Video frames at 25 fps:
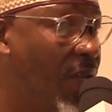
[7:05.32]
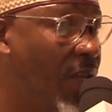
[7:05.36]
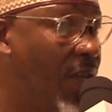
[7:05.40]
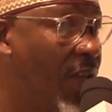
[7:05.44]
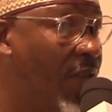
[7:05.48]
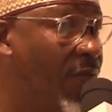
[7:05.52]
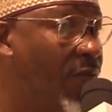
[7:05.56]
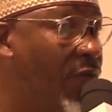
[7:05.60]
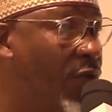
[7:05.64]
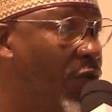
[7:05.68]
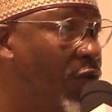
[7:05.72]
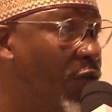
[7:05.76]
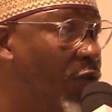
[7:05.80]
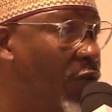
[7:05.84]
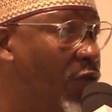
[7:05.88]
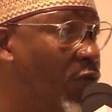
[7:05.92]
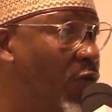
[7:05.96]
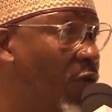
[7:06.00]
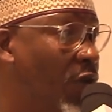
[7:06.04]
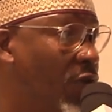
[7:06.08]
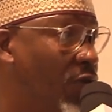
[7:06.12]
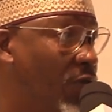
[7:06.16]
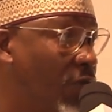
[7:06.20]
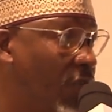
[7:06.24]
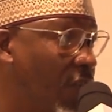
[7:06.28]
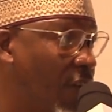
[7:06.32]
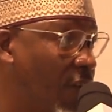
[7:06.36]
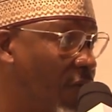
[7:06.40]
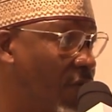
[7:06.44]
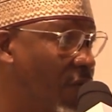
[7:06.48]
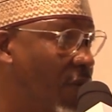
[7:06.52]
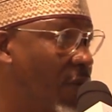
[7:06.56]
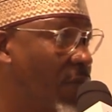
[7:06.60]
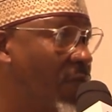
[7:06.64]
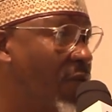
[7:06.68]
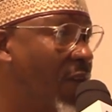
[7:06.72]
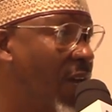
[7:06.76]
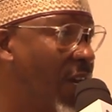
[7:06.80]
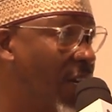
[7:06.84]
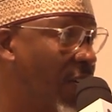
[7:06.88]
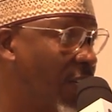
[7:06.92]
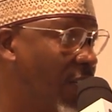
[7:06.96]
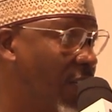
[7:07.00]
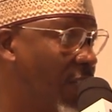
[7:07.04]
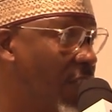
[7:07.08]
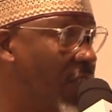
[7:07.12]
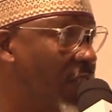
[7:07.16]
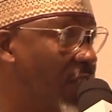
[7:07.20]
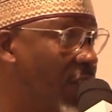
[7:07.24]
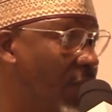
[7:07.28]
Even those who want to take from you and
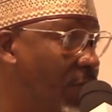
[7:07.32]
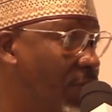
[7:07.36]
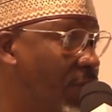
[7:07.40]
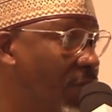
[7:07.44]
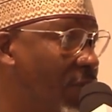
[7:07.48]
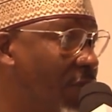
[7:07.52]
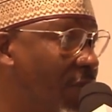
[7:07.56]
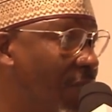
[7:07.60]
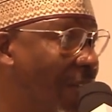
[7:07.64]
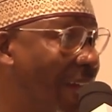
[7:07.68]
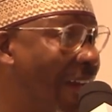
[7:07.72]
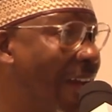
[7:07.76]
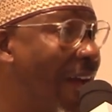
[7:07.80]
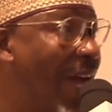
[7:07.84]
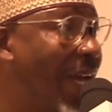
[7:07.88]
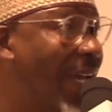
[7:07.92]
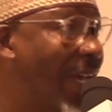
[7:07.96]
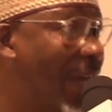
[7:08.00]
redistribute are